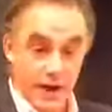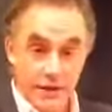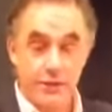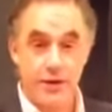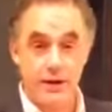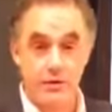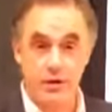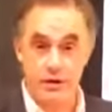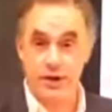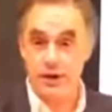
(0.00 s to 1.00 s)
the other thing you
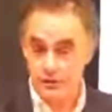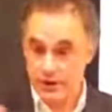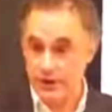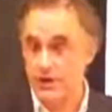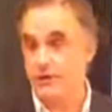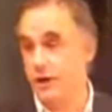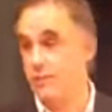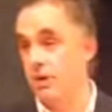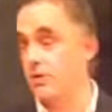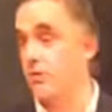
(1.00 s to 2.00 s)
can think of, and this is
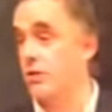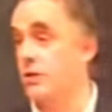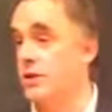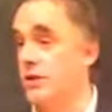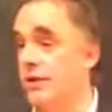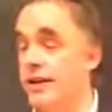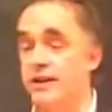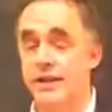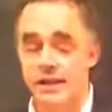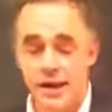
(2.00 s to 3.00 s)
very much worth considering,
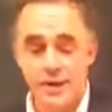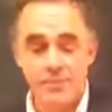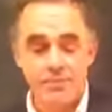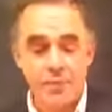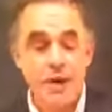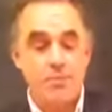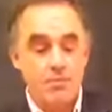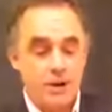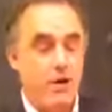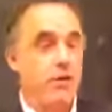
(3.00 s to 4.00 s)
is that
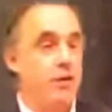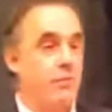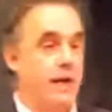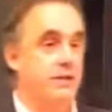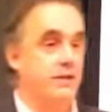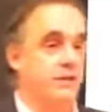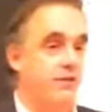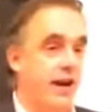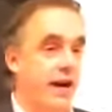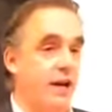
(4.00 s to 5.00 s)
Pinocchio masters
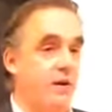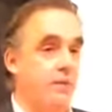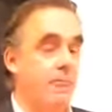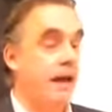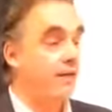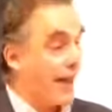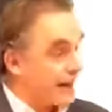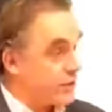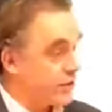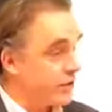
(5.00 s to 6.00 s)
fire, and
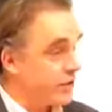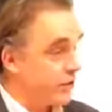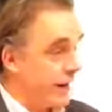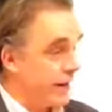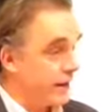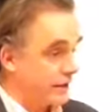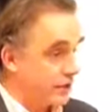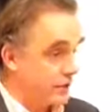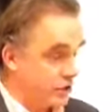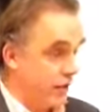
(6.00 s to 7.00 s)
that turns the whale
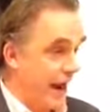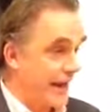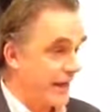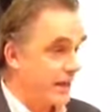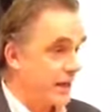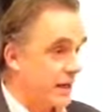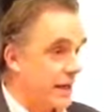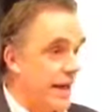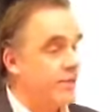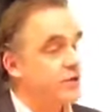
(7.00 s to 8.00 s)
into a dragon.
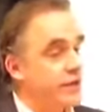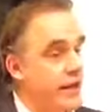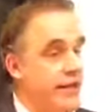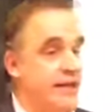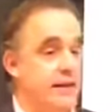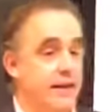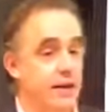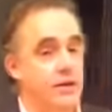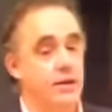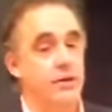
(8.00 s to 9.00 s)
And so the idea
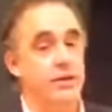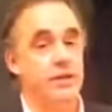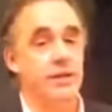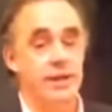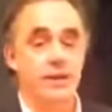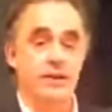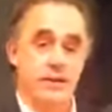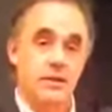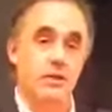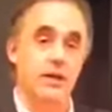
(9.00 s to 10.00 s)
there, too, is that, and this
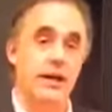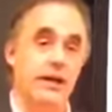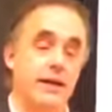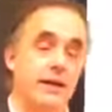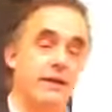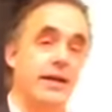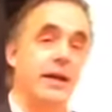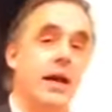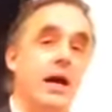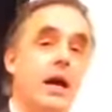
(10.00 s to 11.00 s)
is an old idea, is
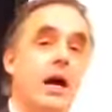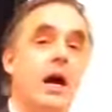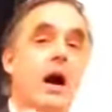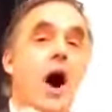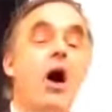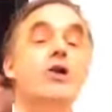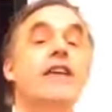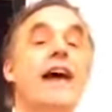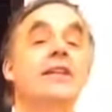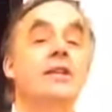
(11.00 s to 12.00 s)
that our
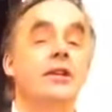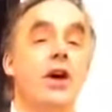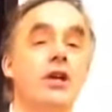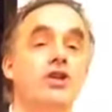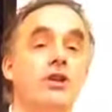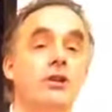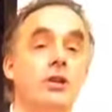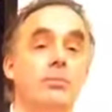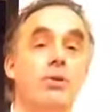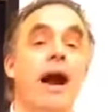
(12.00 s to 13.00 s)

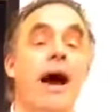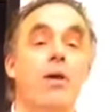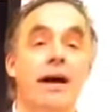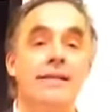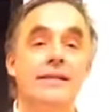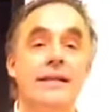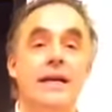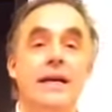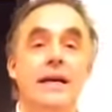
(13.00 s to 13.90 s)
technological prowess